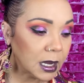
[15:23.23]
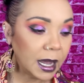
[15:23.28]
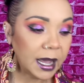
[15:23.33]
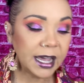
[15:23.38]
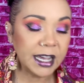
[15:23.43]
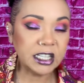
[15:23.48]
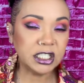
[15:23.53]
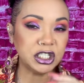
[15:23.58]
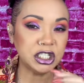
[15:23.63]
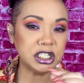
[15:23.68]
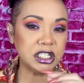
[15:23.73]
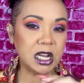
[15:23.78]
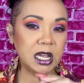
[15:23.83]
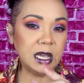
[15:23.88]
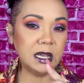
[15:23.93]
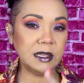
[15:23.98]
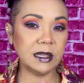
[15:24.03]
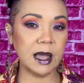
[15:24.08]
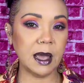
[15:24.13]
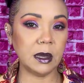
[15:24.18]
It's
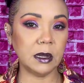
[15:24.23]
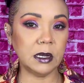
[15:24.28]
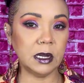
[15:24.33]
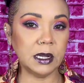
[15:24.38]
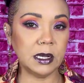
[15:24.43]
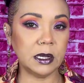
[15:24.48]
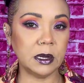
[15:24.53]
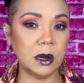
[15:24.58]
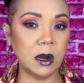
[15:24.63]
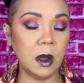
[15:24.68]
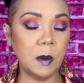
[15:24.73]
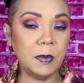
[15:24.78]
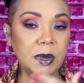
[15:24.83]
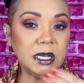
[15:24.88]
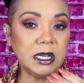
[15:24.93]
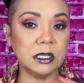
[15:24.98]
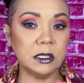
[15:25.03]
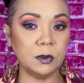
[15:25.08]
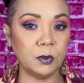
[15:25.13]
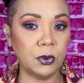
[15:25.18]
sheen, not glitter, but
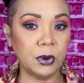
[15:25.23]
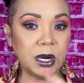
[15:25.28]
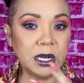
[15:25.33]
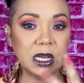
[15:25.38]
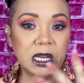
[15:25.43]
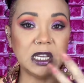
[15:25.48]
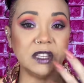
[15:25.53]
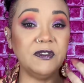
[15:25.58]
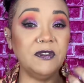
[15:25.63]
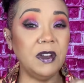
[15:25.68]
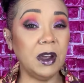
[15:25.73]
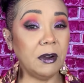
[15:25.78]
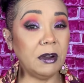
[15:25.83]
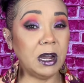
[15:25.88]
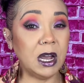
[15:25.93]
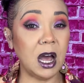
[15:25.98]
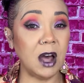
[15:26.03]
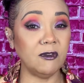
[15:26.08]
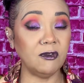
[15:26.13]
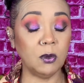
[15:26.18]
it's pretty. It's very
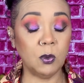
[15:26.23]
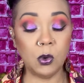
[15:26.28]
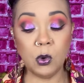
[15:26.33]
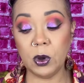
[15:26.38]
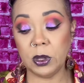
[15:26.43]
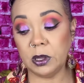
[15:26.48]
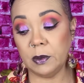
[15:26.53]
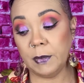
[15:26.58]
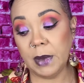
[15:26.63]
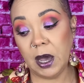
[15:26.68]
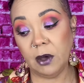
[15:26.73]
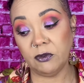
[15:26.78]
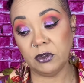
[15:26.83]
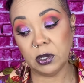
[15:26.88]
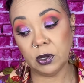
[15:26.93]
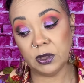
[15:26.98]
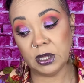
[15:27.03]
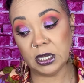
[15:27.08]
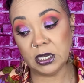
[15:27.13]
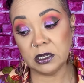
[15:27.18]
comfortable on the mouth. So
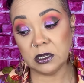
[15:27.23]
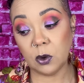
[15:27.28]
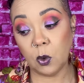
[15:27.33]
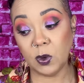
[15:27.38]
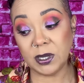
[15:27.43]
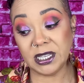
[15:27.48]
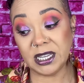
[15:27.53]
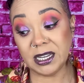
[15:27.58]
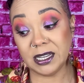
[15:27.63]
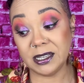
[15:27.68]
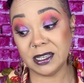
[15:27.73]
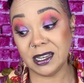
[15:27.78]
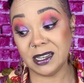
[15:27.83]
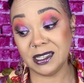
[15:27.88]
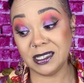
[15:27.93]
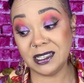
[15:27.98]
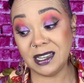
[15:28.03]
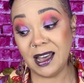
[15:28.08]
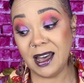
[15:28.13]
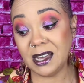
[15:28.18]
this was a
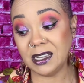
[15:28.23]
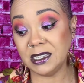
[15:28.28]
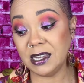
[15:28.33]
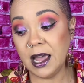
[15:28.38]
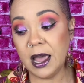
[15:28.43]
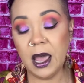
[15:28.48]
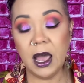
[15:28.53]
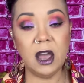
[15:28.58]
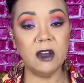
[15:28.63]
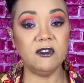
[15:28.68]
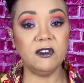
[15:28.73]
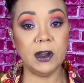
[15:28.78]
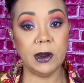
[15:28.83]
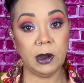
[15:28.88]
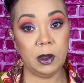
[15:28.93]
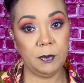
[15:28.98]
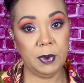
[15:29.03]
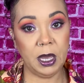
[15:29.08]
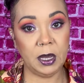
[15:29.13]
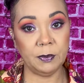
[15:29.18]
success and very
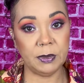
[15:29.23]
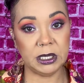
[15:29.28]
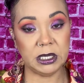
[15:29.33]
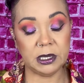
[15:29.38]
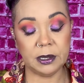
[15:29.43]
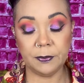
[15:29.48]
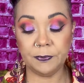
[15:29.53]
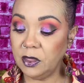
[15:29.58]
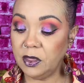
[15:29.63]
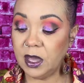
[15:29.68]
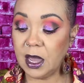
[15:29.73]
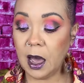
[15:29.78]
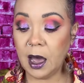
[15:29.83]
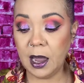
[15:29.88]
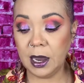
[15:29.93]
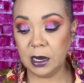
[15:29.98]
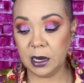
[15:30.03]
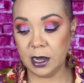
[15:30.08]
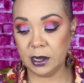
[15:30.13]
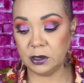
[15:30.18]
pigmented. The
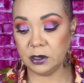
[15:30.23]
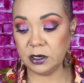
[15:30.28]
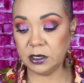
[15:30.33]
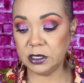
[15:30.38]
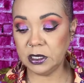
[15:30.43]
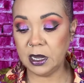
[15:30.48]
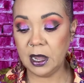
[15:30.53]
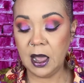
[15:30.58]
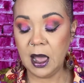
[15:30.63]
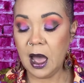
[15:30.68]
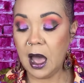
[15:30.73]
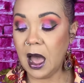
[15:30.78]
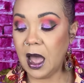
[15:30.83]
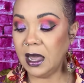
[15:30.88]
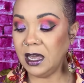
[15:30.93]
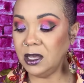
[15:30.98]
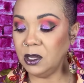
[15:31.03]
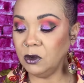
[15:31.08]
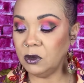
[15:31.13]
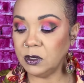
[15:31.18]
eyeliners. I
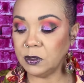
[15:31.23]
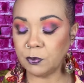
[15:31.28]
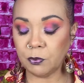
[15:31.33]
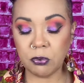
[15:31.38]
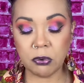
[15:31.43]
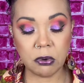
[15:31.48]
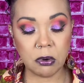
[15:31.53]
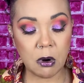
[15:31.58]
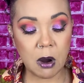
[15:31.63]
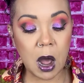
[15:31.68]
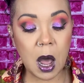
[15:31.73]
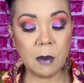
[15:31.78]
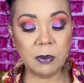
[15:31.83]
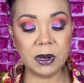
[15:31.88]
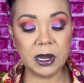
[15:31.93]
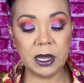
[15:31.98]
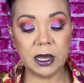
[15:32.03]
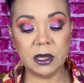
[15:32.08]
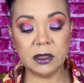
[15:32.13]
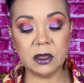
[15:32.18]
used
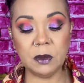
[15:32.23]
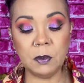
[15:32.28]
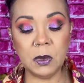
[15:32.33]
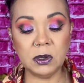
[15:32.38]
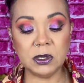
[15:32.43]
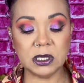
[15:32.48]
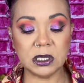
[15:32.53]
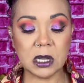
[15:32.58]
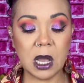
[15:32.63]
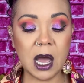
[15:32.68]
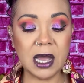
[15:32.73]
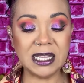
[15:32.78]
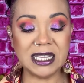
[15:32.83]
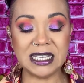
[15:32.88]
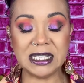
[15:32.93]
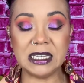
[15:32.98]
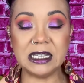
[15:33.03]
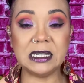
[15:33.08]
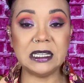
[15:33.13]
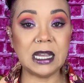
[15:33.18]
probably the most
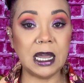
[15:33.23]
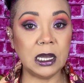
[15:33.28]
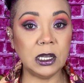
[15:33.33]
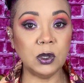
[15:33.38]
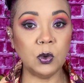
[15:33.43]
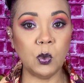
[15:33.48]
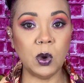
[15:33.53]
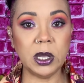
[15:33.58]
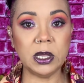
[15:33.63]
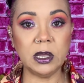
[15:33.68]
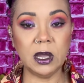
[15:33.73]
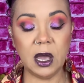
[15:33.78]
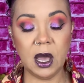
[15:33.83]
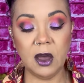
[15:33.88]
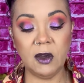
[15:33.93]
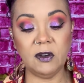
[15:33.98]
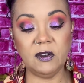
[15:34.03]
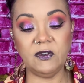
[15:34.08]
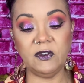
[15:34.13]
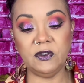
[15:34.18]
non-distinct one
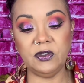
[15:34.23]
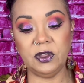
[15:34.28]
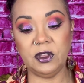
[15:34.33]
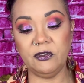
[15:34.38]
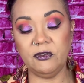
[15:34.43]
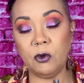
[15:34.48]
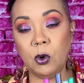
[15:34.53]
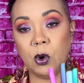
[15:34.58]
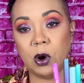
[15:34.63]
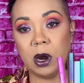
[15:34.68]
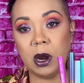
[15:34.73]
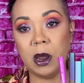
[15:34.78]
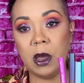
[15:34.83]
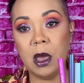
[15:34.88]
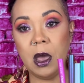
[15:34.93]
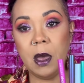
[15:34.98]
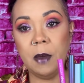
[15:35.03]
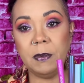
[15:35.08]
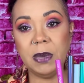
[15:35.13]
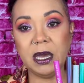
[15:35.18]
of the four,
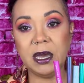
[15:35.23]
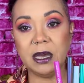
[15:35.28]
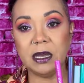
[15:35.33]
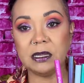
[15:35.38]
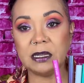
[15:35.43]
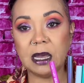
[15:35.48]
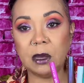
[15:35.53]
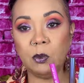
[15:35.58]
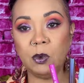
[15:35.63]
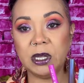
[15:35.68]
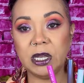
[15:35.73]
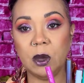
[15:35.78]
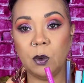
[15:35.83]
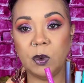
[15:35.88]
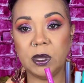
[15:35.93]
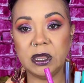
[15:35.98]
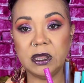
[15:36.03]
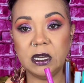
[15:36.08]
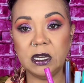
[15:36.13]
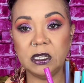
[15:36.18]
because I went in
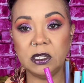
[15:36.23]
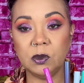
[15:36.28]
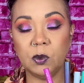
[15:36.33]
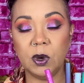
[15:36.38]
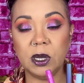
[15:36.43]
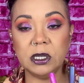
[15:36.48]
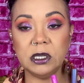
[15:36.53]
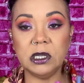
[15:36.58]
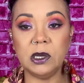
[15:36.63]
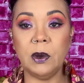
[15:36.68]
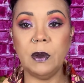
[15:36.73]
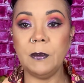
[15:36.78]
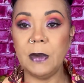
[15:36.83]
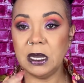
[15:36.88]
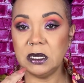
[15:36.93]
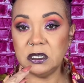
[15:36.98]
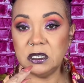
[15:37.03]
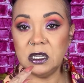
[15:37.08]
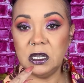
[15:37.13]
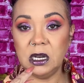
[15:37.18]
with this one, so it
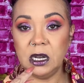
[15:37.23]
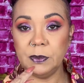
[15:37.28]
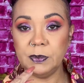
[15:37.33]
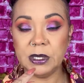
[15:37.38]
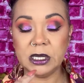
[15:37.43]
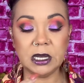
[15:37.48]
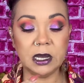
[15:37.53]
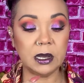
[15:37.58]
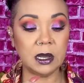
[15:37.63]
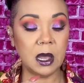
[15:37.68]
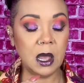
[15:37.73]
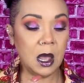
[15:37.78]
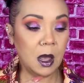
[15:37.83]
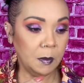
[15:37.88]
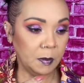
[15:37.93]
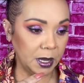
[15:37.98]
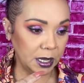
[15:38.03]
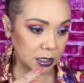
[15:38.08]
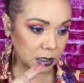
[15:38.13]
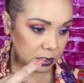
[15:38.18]
matches the lipstick,
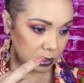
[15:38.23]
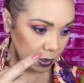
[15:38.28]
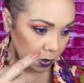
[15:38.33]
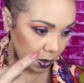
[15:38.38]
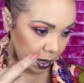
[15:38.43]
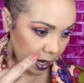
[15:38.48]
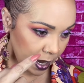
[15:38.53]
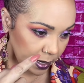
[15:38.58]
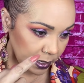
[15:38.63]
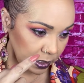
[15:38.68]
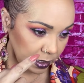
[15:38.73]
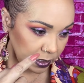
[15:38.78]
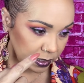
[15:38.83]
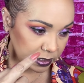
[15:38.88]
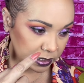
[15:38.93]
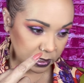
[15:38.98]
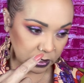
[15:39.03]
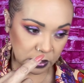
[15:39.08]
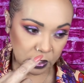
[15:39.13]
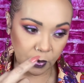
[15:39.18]
but it still kind of looks
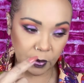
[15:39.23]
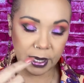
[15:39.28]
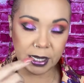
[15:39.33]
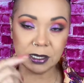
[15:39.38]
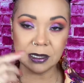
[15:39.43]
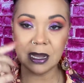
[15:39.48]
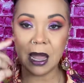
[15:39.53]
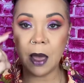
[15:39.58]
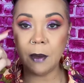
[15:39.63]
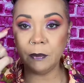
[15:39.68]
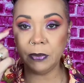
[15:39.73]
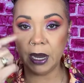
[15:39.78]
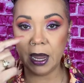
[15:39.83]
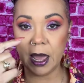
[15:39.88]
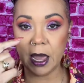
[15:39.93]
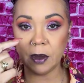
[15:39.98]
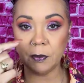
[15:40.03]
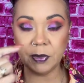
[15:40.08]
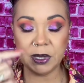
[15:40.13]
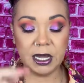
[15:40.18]
as though it's not
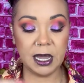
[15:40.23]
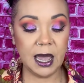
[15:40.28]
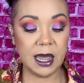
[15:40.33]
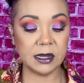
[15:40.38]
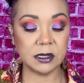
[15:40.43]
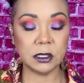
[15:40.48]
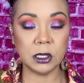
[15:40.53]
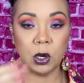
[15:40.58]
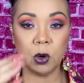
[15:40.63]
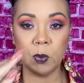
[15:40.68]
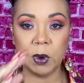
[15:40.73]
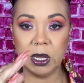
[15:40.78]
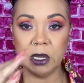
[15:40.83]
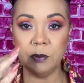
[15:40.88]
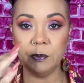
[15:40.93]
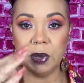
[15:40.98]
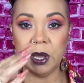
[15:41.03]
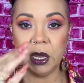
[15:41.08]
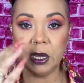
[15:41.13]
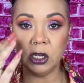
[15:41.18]
black, but it has the
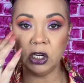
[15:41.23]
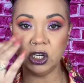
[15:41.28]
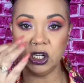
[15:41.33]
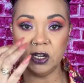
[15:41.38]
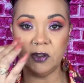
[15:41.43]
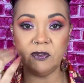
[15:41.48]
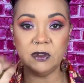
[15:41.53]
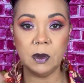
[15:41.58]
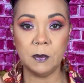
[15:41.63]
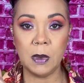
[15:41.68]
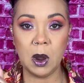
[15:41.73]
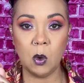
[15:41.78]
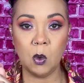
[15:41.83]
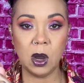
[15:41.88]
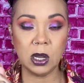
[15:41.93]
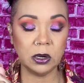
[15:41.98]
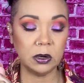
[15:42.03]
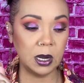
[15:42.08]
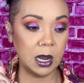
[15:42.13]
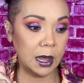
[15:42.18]
green-pink shift in my
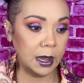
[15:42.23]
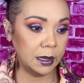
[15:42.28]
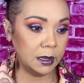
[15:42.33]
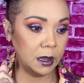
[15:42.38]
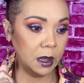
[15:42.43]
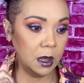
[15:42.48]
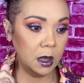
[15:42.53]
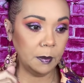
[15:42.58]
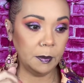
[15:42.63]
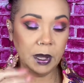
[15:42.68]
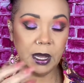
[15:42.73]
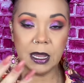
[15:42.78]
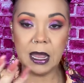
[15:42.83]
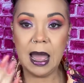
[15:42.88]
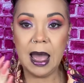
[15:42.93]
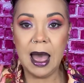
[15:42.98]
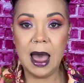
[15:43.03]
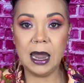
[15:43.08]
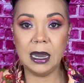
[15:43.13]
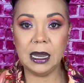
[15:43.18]
waterline. But
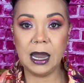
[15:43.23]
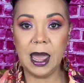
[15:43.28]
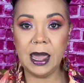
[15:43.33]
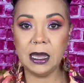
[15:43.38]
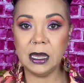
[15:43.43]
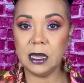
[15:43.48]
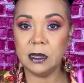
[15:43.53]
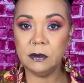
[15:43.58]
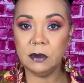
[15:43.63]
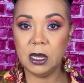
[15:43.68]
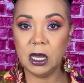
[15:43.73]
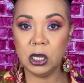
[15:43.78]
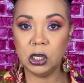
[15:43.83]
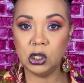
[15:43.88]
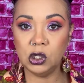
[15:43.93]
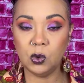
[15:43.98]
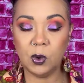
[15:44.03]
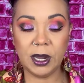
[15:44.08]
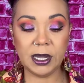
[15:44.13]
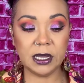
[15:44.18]
I like it,
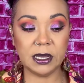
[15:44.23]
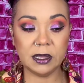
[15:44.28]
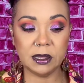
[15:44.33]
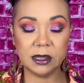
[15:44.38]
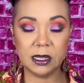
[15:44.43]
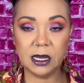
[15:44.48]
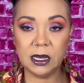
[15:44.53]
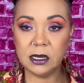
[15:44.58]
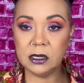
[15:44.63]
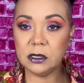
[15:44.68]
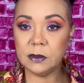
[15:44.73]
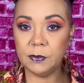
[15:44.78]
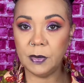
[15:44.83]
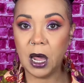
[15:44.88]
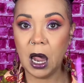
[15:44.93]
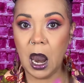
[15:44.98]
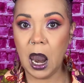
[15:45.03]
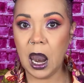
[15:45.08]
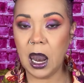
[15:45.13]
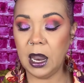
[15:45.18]
enjoyed it. These,
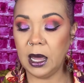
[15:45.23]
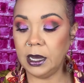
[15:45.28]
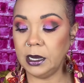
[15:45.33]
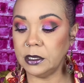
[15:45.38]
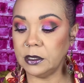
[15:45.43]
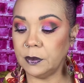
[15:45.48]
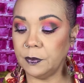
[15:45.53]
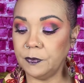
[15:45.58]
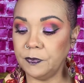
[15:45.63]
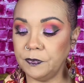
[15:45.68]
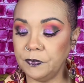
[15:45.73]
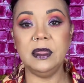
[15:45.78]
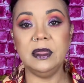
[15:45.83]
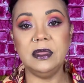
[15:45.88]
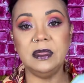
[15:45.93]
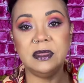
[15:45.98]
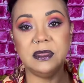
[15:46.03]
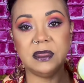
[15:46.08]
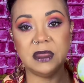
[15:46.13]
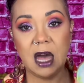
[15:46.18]
liked them.
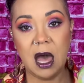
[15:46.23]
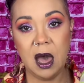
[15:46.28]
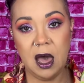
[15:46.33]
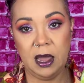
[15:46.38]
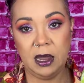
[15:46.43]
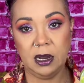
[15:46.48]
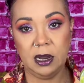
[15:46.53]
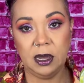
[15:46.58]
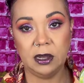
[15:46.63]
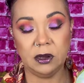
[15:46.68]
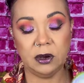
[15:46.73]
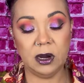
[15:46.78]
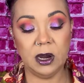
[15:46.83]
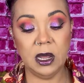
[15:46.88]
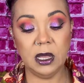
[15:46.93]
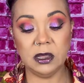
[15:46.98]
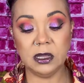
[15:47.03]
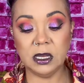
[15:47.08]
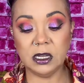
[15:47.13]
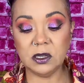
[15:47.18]
The highlighter.
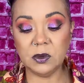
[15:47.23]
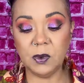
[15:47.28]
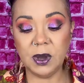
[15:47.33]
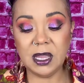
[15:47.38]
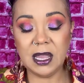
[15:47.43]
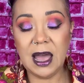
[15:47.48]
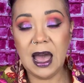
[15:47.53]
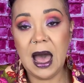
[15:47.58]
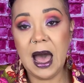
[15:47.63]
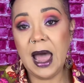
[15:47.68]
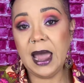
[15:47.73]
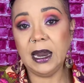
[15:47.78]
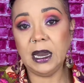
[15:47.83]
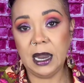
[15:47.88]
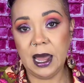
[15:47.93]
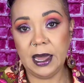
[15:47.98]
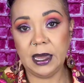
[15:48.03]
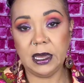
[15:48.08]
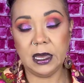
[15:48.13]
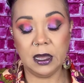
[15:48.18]
This one, I
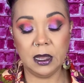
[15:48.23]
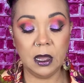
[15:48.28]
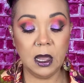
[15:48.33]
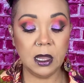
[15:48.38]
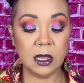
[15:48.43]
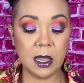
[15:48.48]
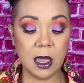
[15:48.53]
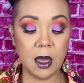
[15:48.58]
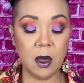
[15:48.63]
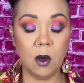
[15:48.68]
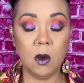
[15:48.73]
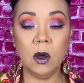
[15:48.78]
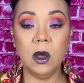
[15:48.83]
like it. Now,